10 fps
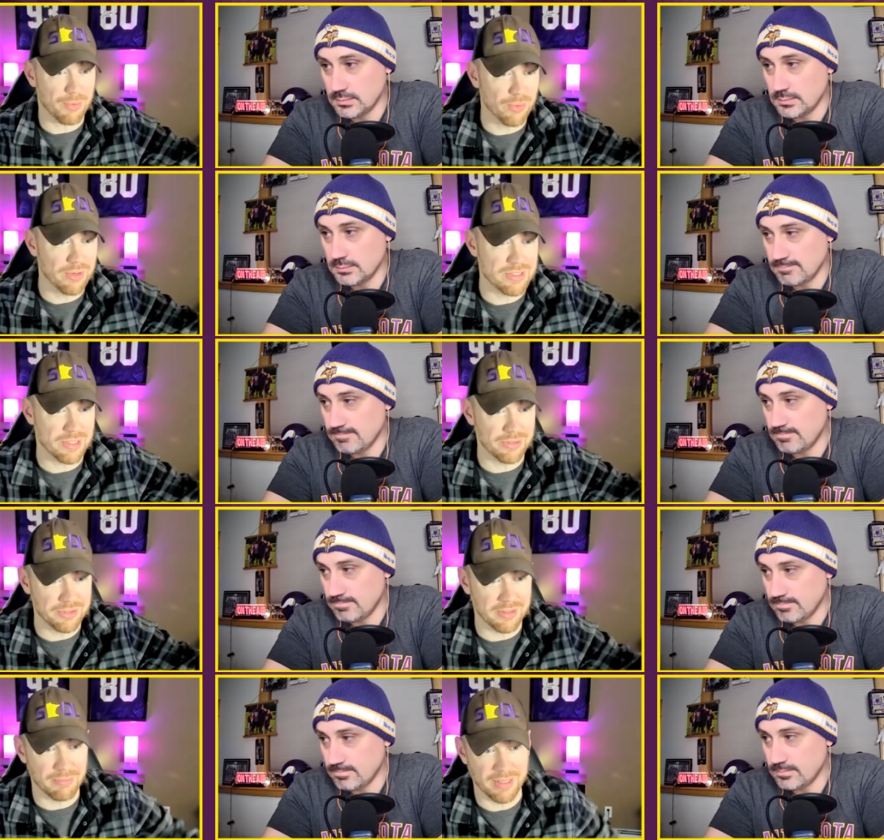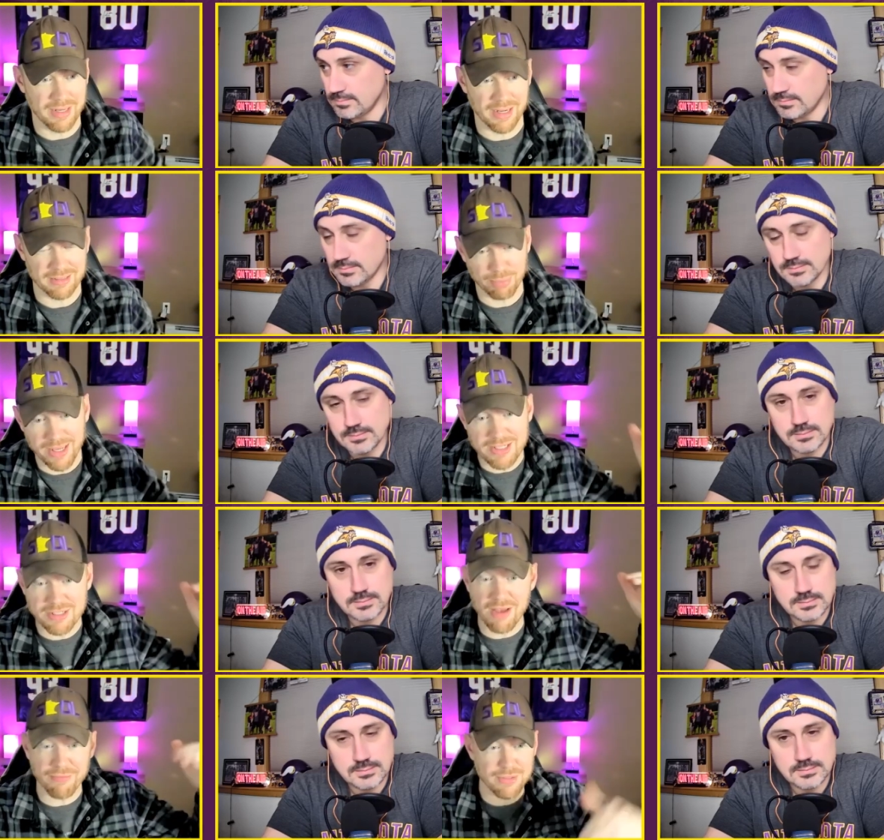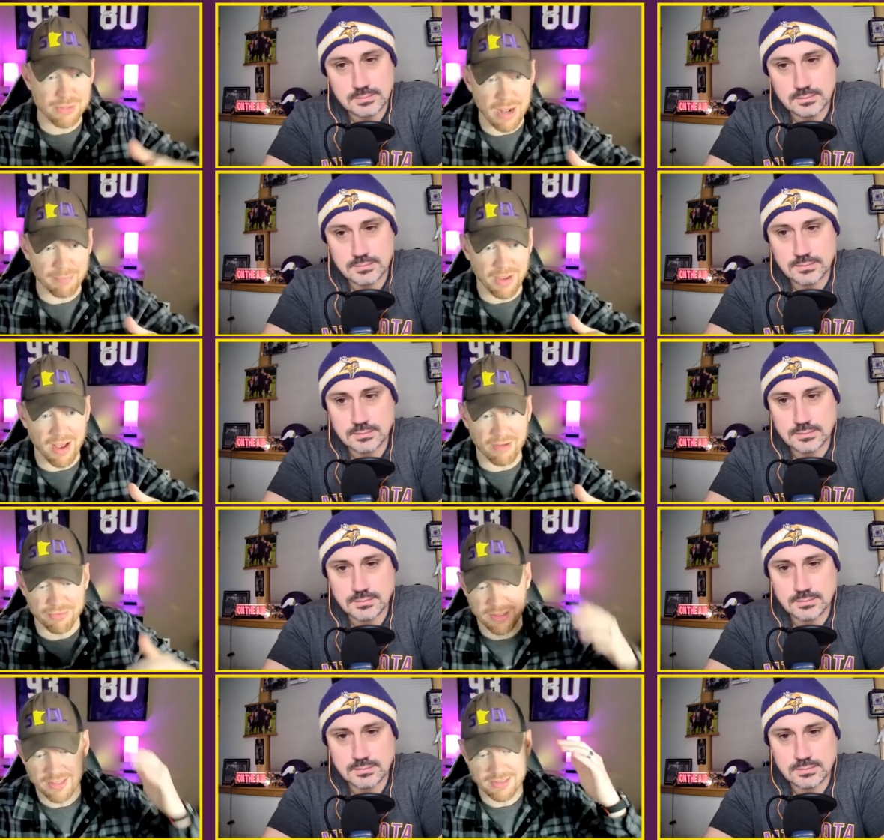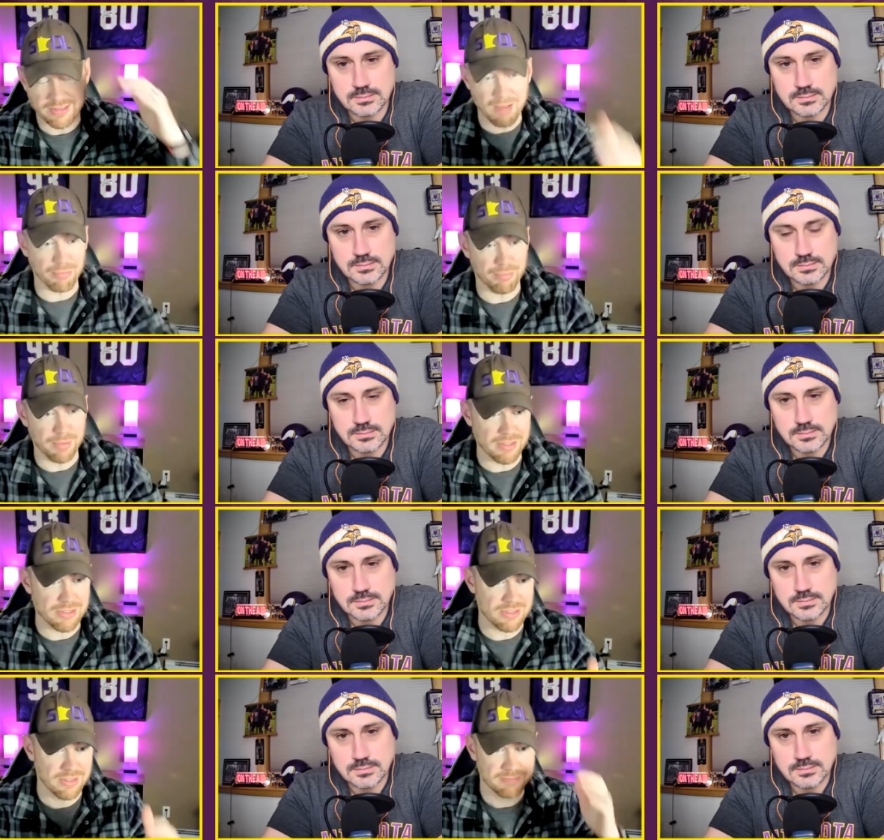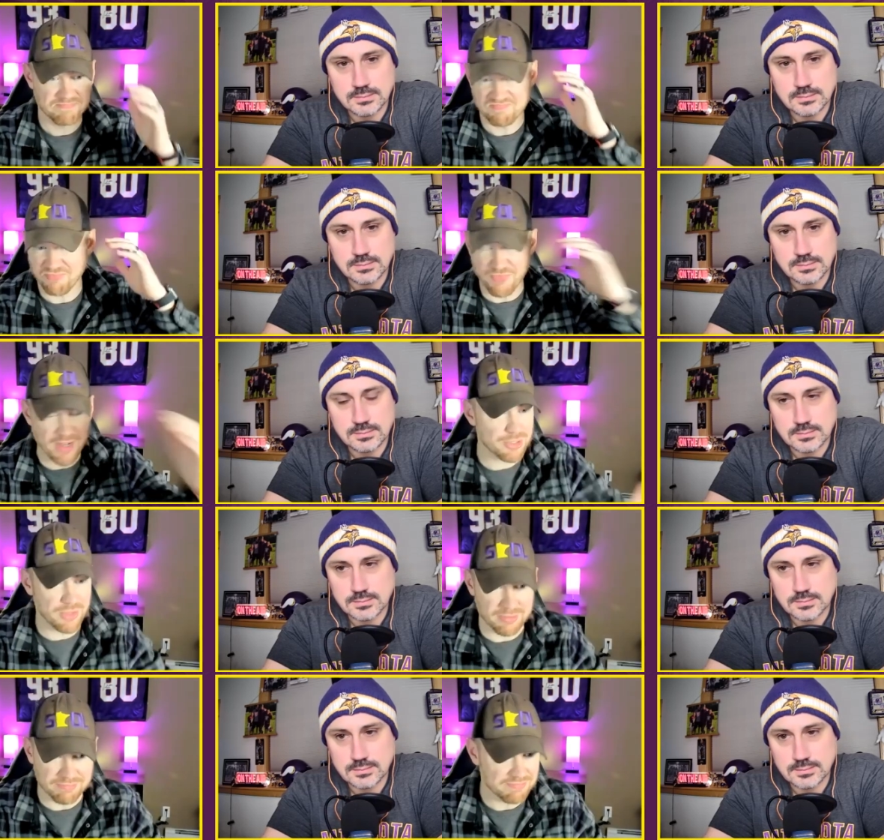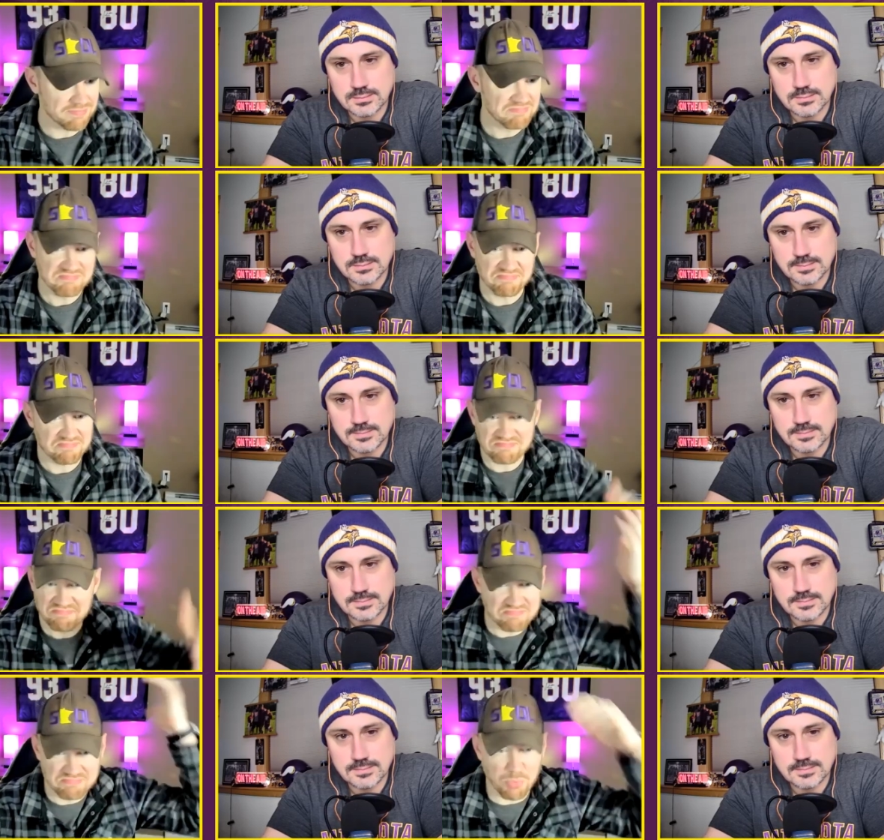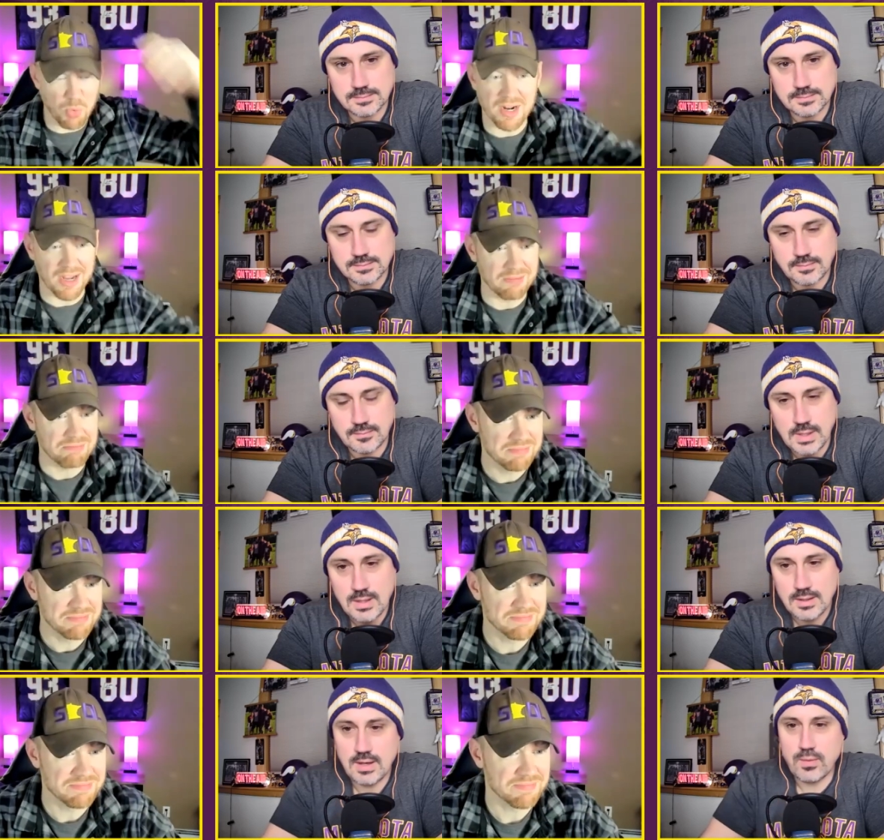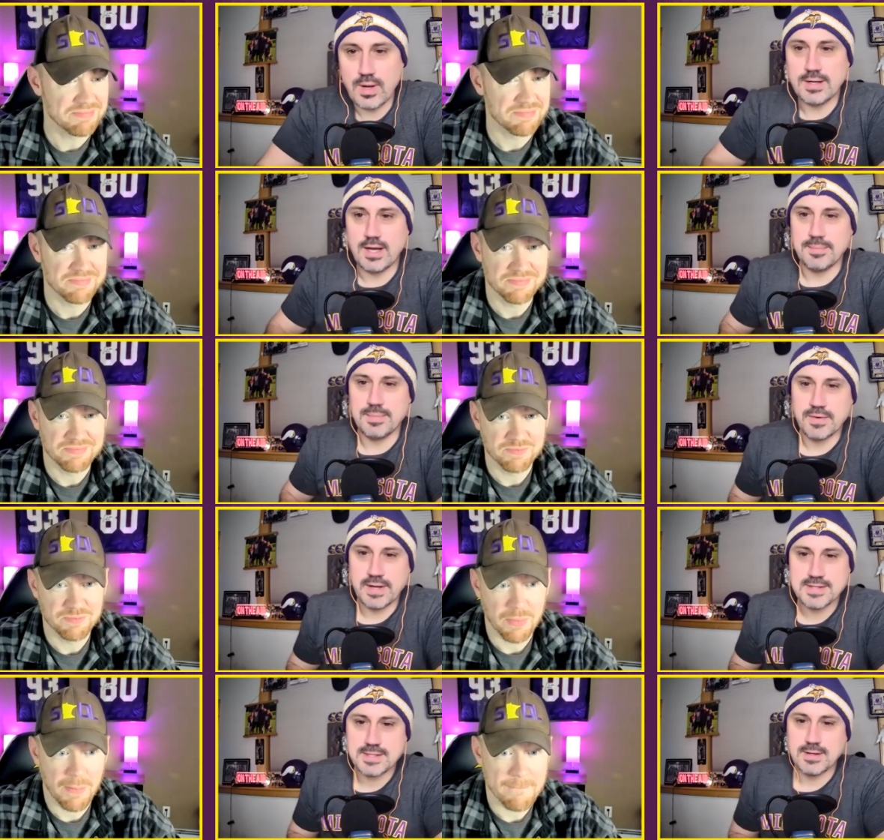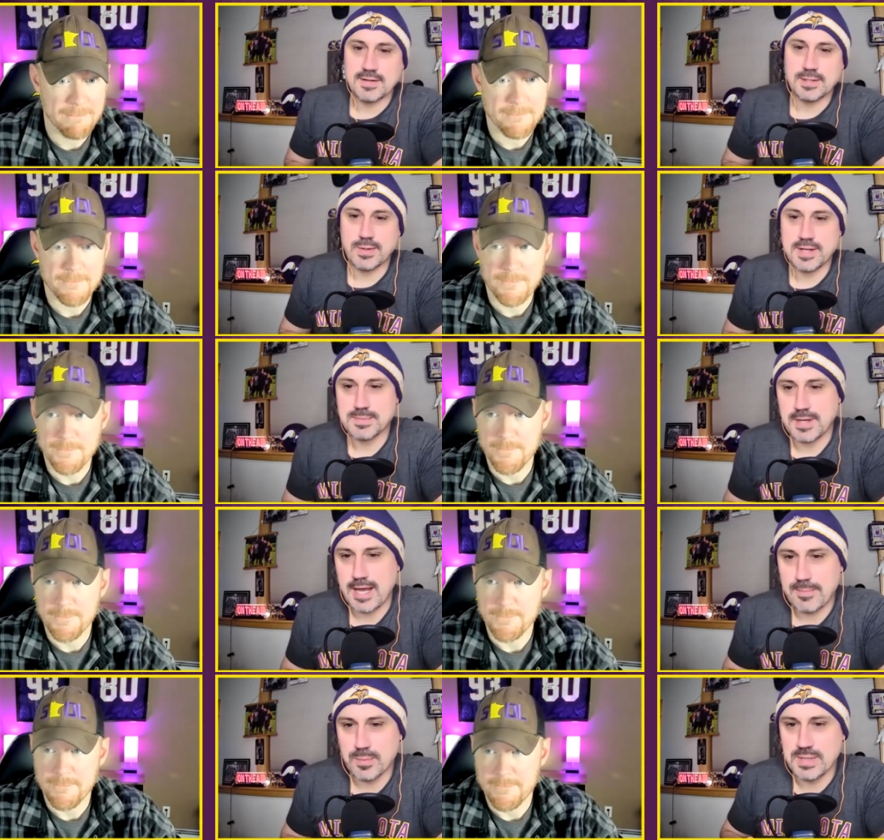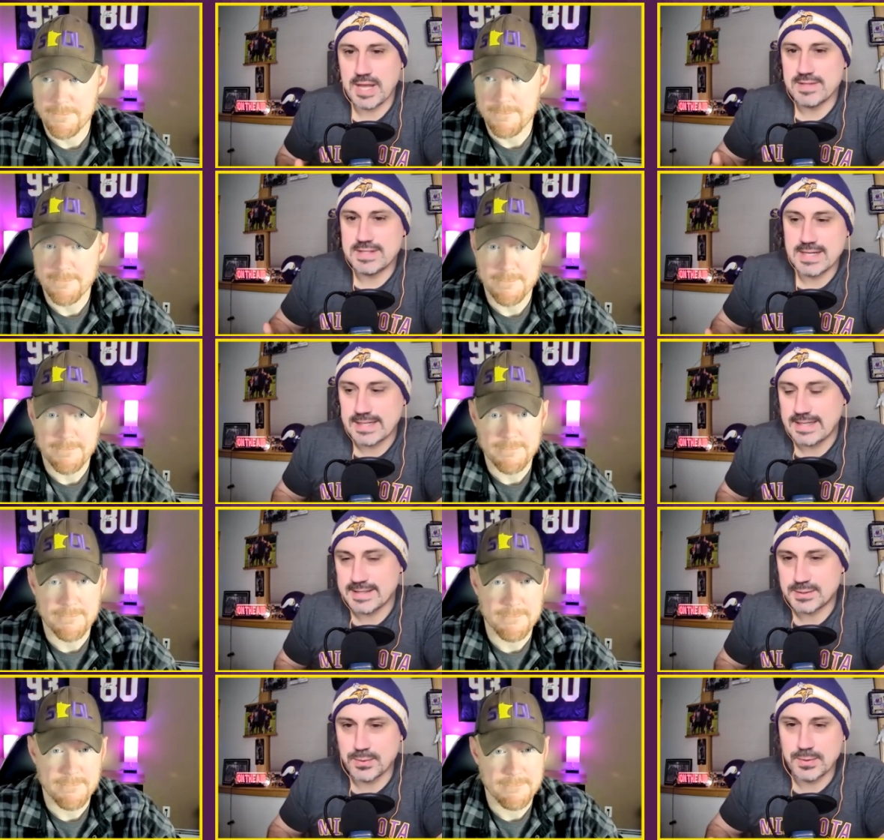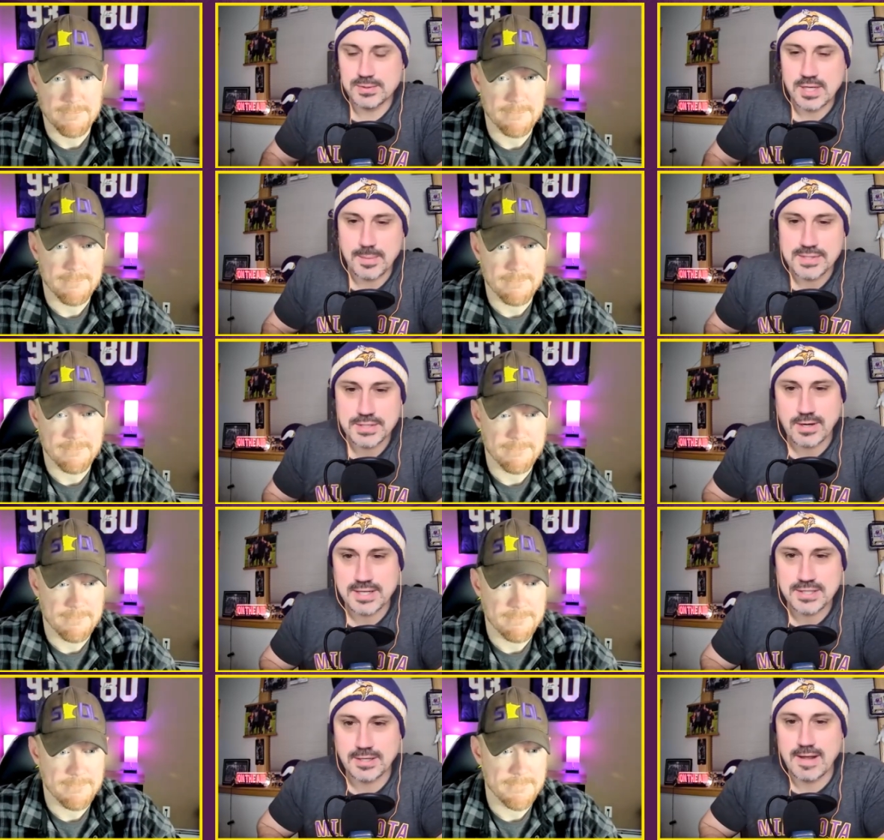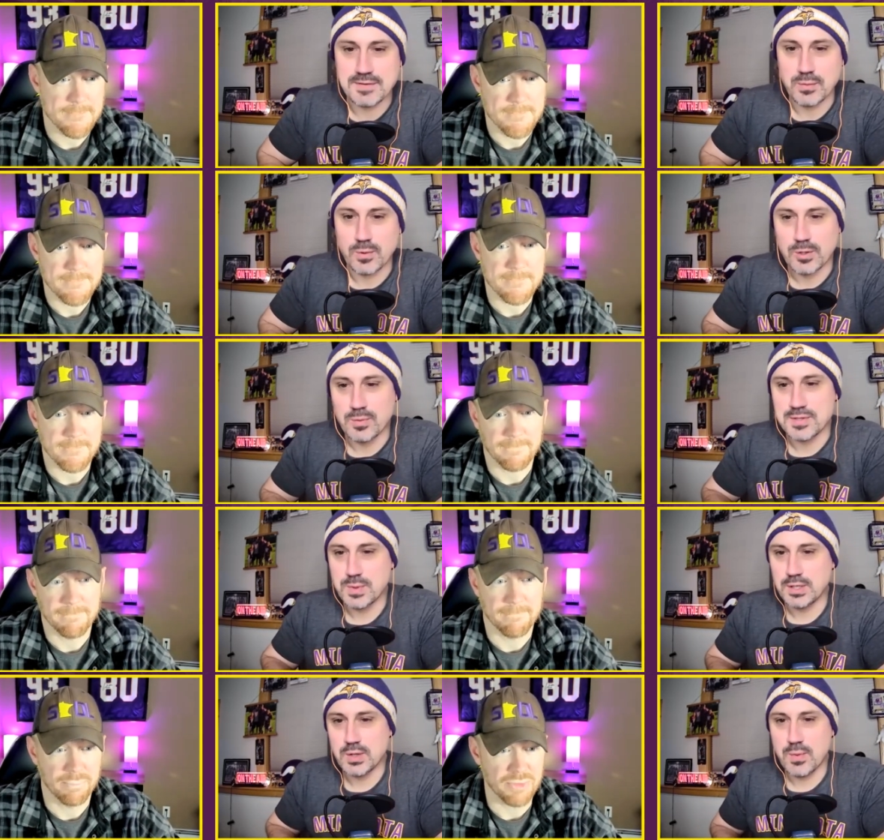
Speaker 1: corners out there. But uh, play has definitely dropped off. Depth piece, veteran.
Speaker 2: Why not? yeah, why not? I and mean, the Vikings still have to create some cap room. They haven't done it yet, so who knows how much they're actually going to have to work with? So we don't